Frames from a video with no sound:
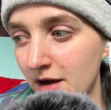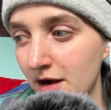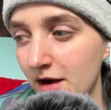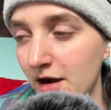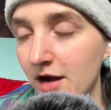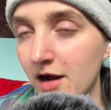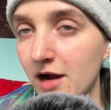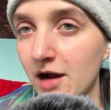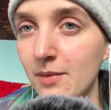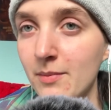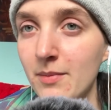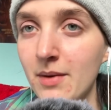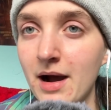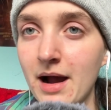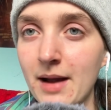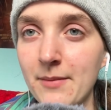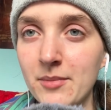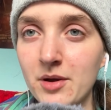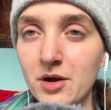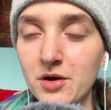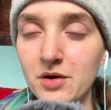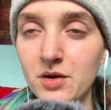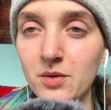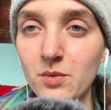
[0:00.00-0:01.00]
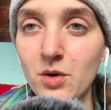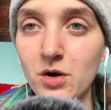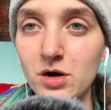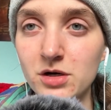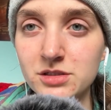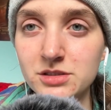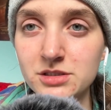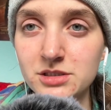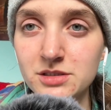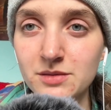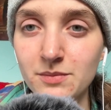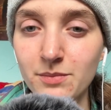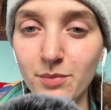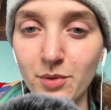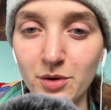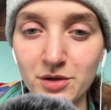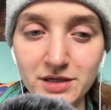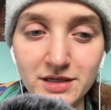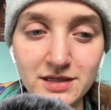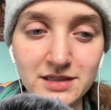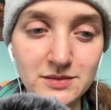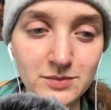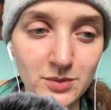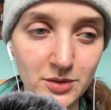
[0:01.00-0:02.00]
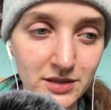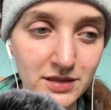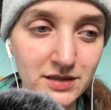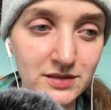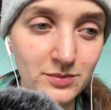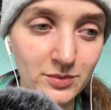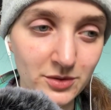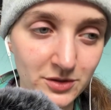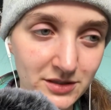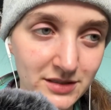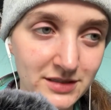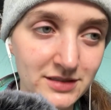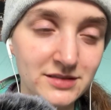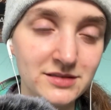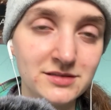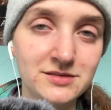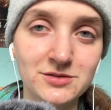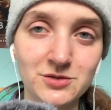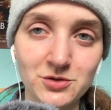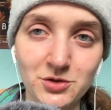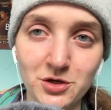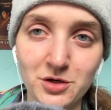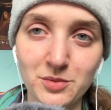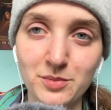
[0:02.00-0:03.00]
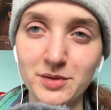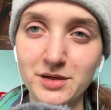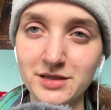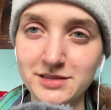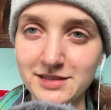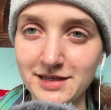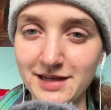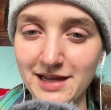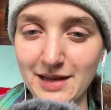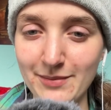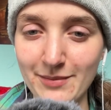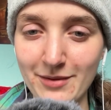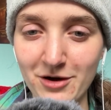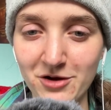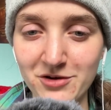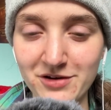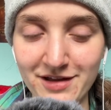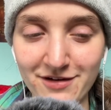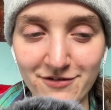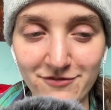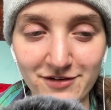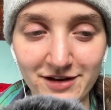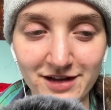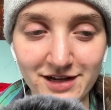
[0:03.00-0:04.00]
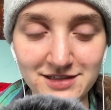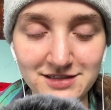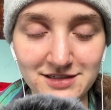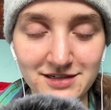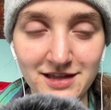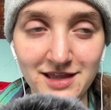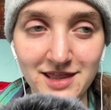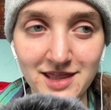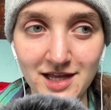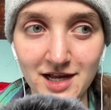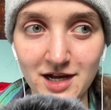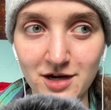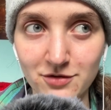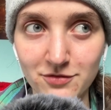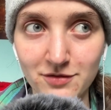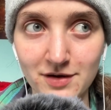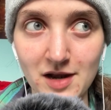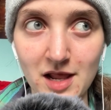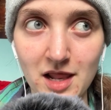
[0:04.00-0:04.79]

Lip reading: I'm gonna watch Bodies soon because it came out on Netflix, and I think I'll really